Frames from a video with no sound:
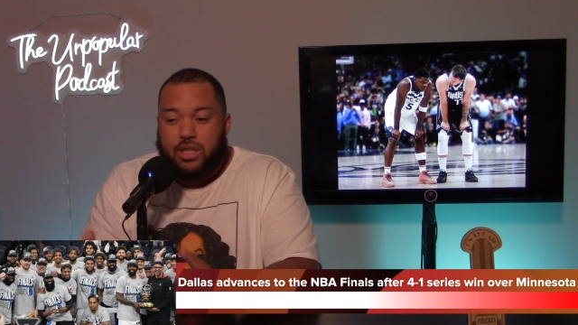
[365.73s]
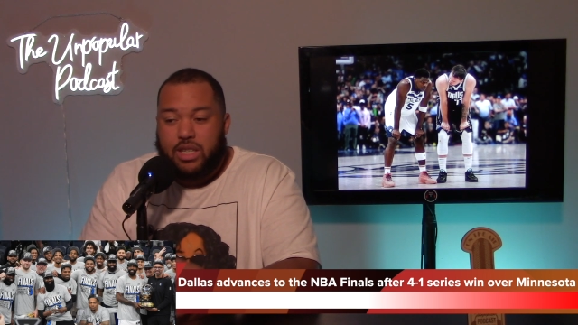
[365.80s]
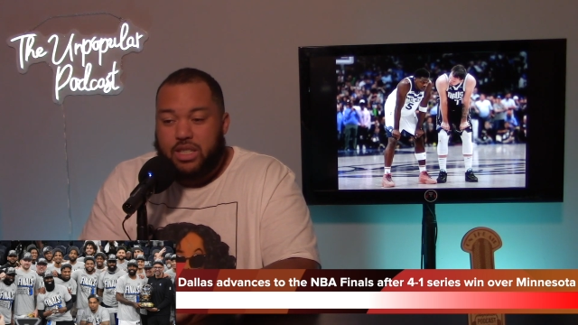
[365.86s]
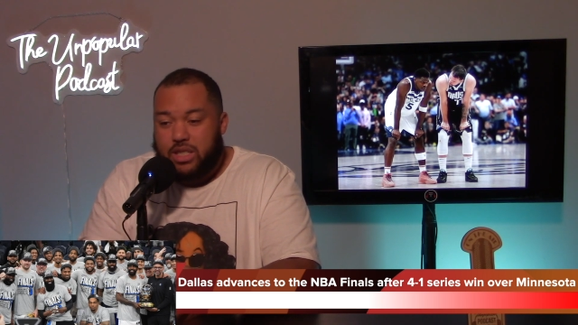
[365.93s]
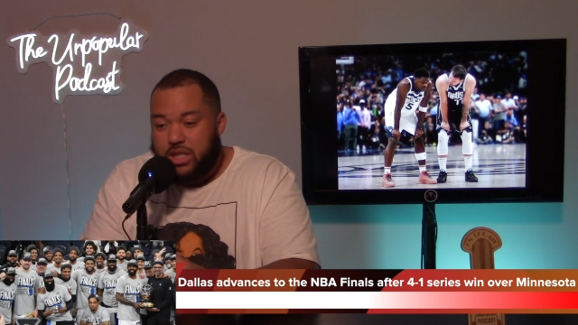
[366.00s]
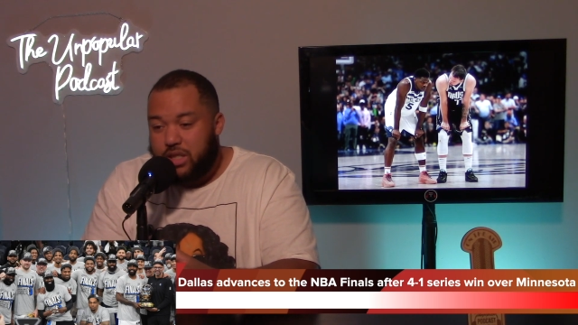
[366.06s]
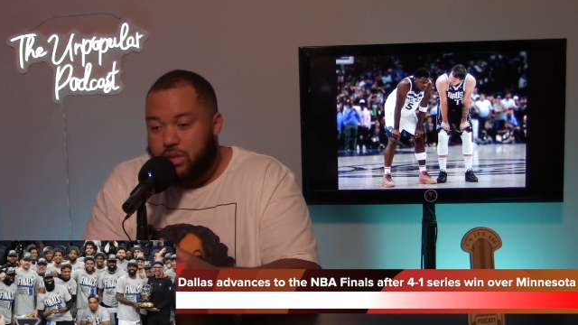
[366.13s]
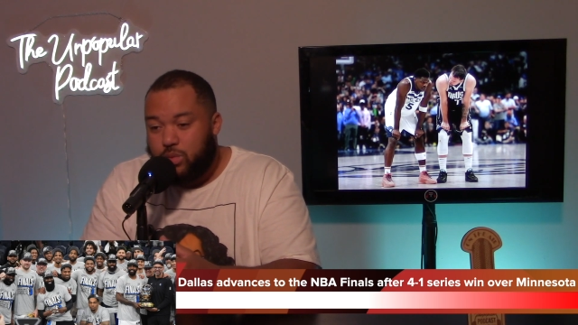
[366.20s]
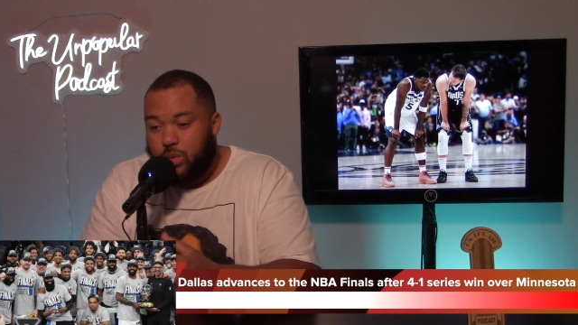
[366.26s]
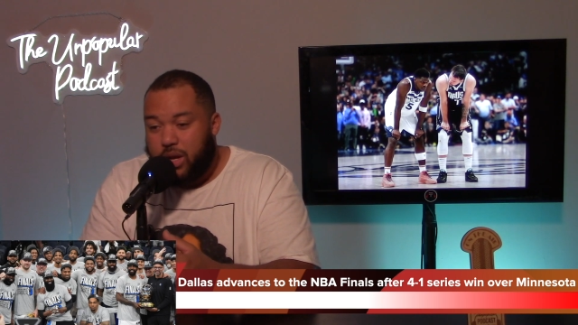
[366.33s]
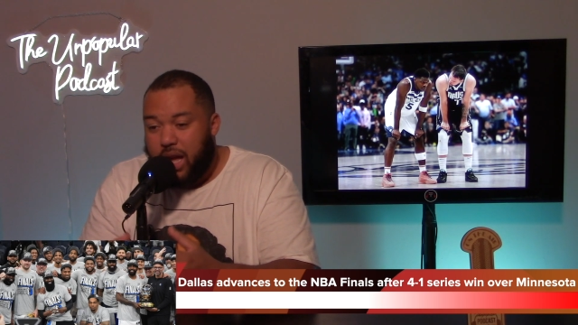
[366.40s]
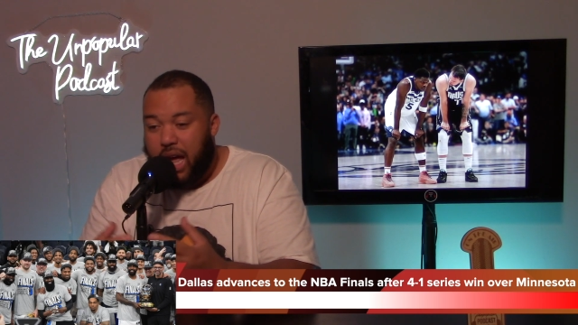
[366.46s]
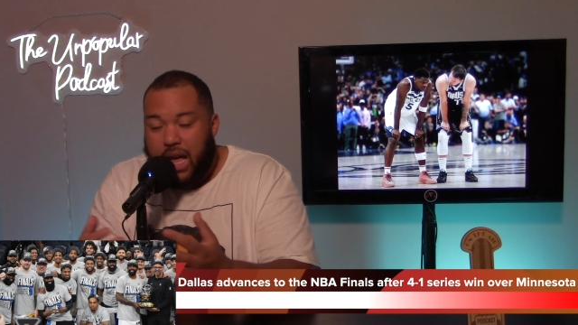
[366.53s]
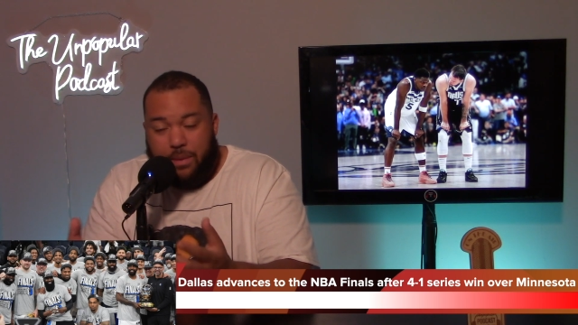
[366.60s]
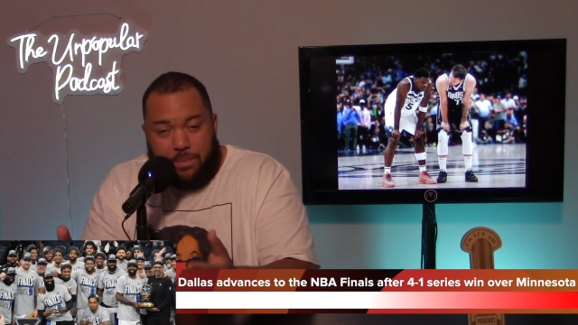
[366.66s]
It's just what
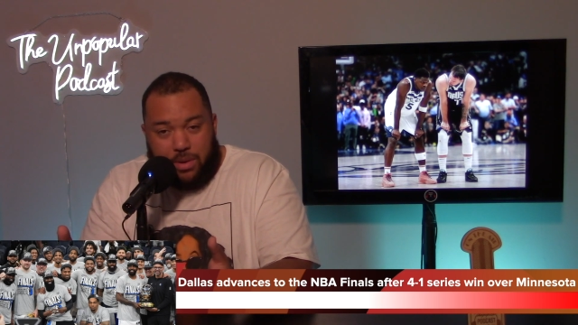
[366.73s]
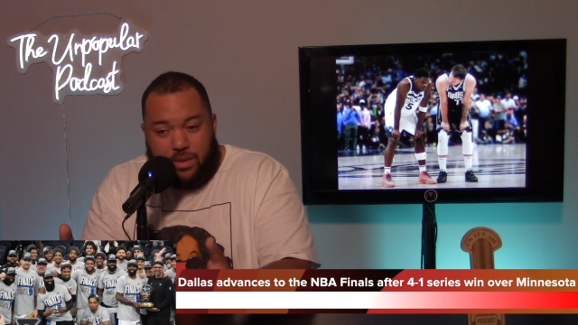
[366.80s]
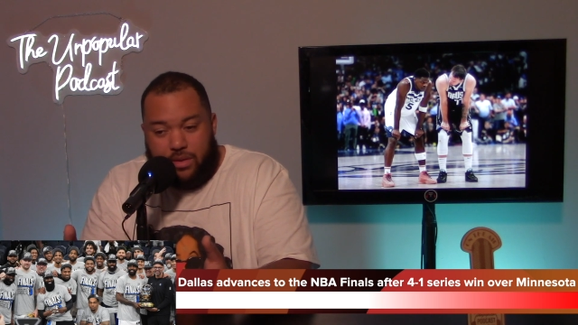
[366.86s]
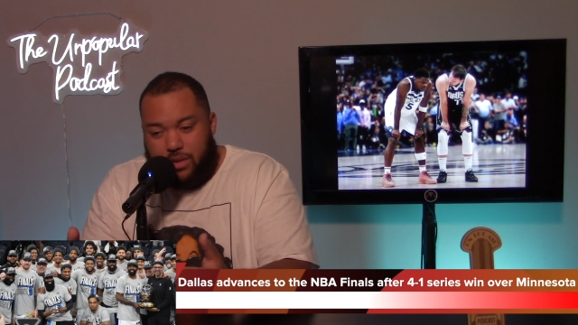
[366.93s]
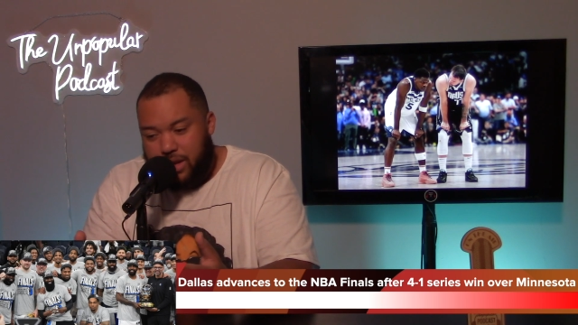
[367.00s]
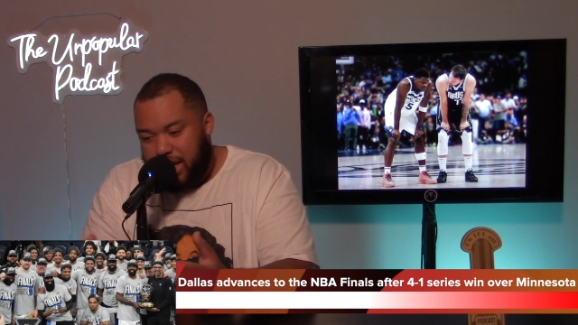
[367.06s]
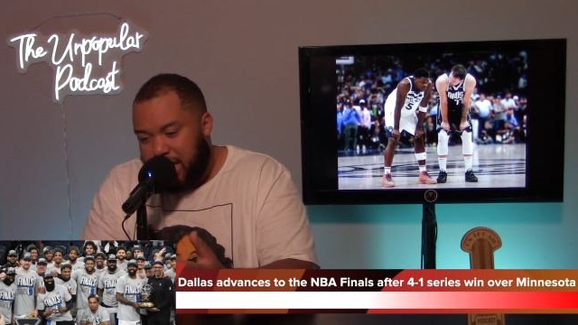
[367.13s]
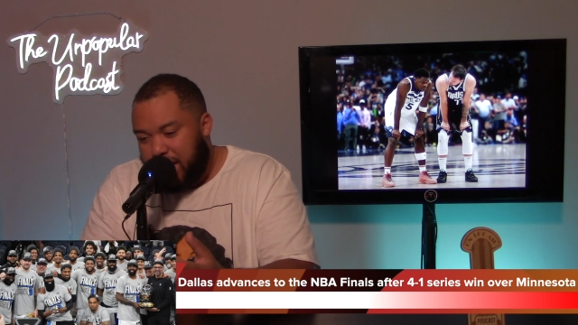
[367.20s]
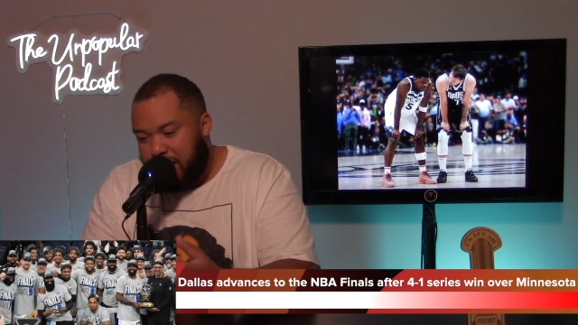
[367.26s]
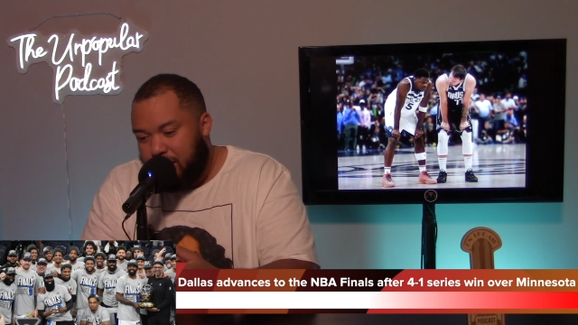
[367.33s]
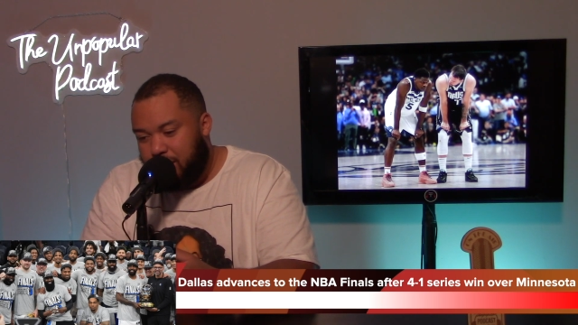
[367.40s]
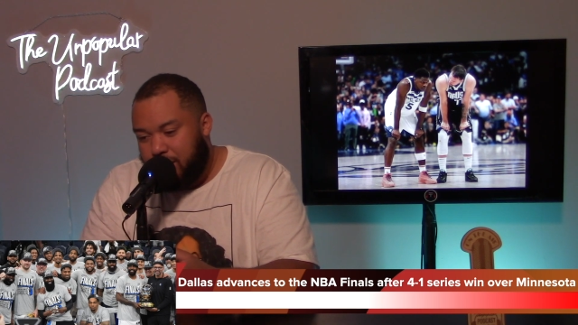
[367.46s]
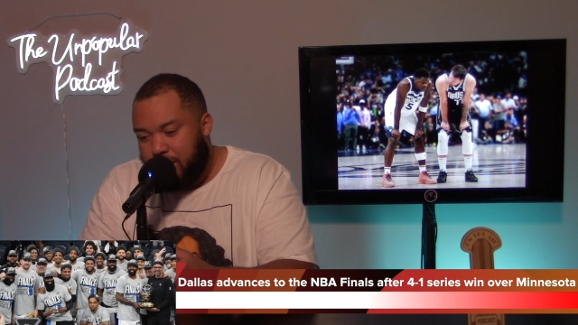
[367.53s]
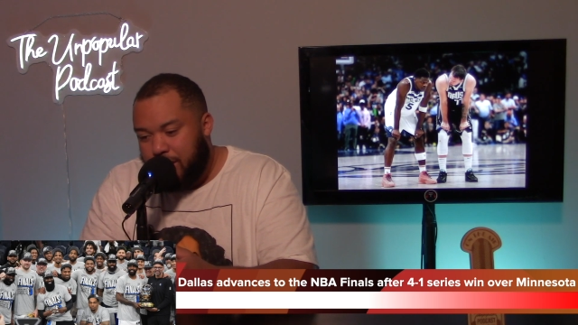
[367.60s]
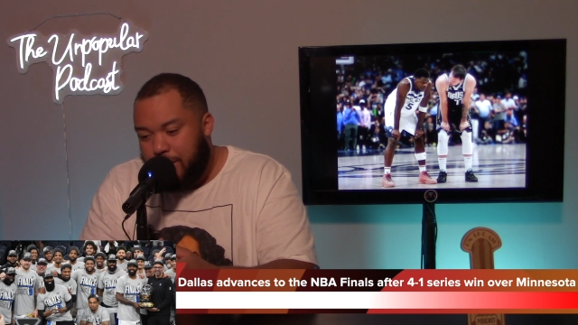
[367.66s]
happened,
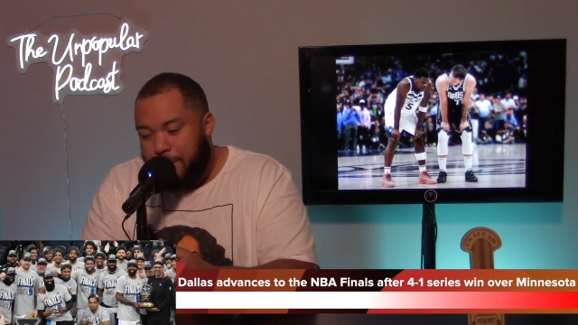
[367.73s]
and